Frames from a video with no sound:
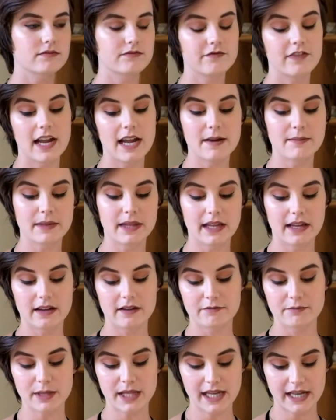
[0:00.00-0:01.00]
family
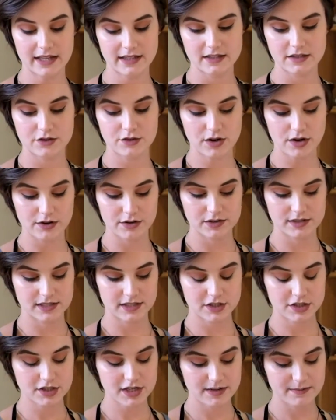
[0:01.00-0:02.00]
of plants grows
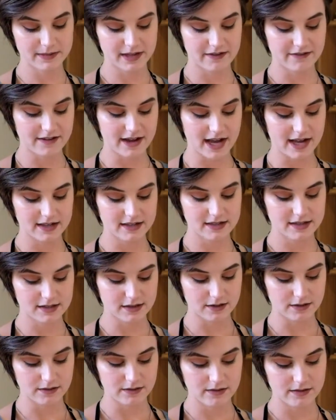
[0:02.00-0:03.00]
extremely fast,
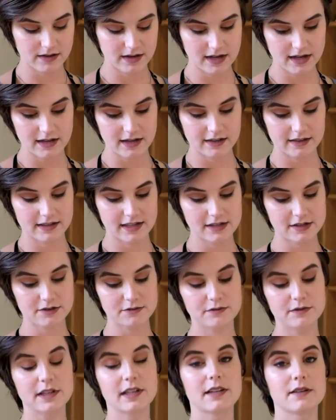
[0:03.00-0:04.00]
so these are
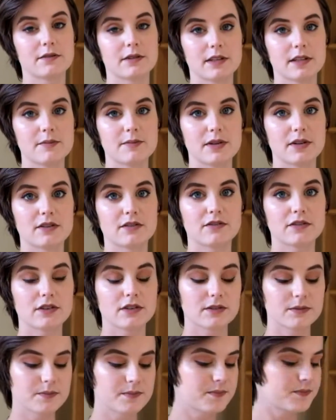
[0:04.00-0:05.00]
really, really
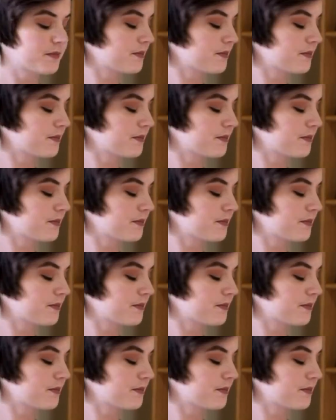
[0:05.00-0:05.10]
beautiful.